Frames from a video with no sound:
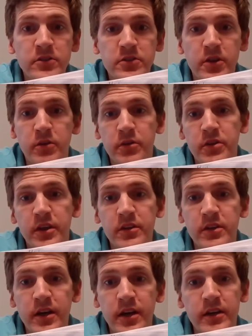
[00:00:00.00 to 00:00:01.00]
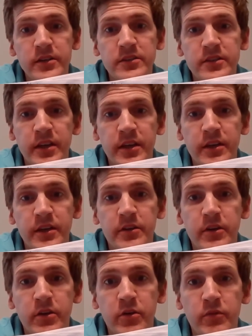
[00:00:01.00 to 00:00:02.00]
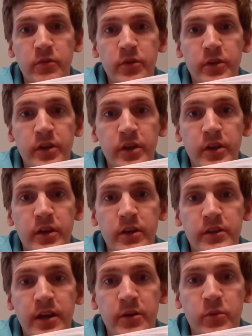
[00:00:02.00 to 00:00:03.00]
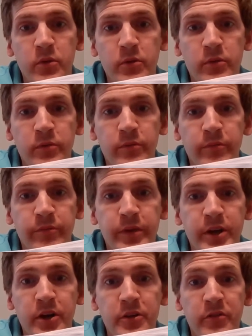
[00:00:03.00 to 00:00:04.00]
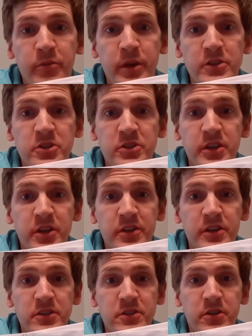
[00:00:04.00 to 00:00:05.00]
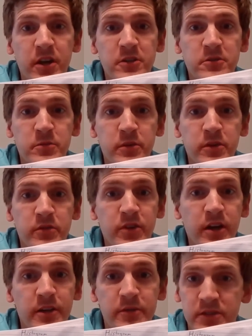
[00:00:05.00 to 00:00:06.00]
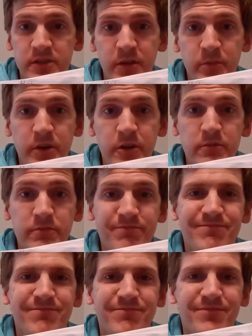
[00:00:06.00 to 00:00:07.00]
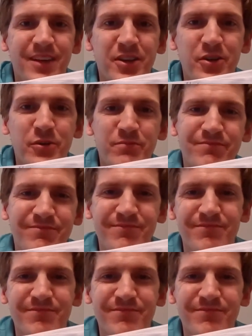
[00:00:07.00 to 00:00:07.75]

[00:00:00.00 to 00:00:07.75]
So thank you guys, and hopefully that will be all the information you need on the histograms, but if not, just let me know. Thank you.